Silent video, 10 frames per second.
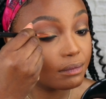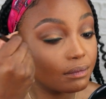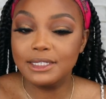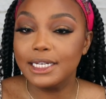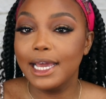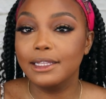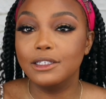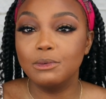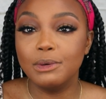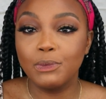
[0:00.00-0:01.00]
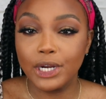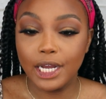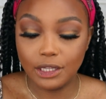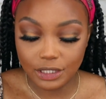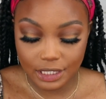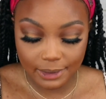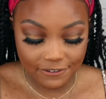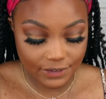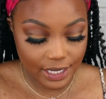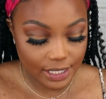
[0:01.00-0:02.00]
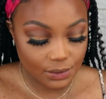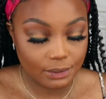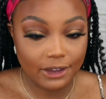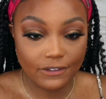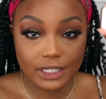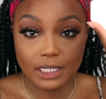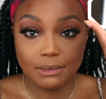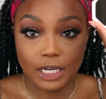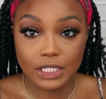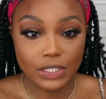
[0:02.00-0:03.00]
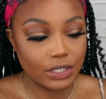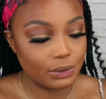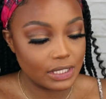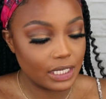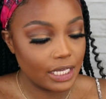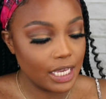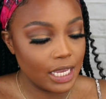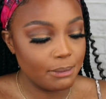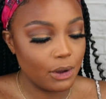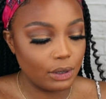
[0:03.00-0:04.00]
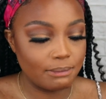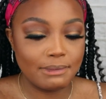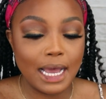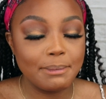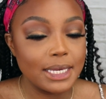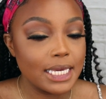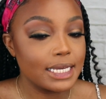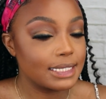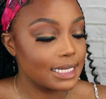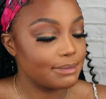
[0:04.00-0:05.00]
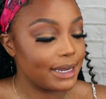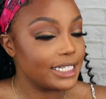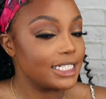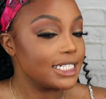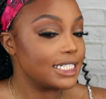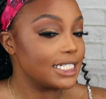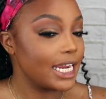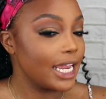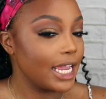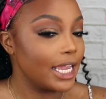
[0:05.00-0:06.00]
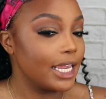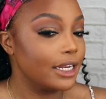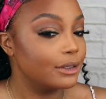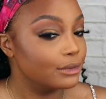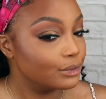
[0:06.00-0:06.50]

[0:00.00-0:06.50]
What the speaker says: I'm just gonna add a little bit more color to my face with my Fenty bronzer. Once again, Mocha Mami, because that's my shade.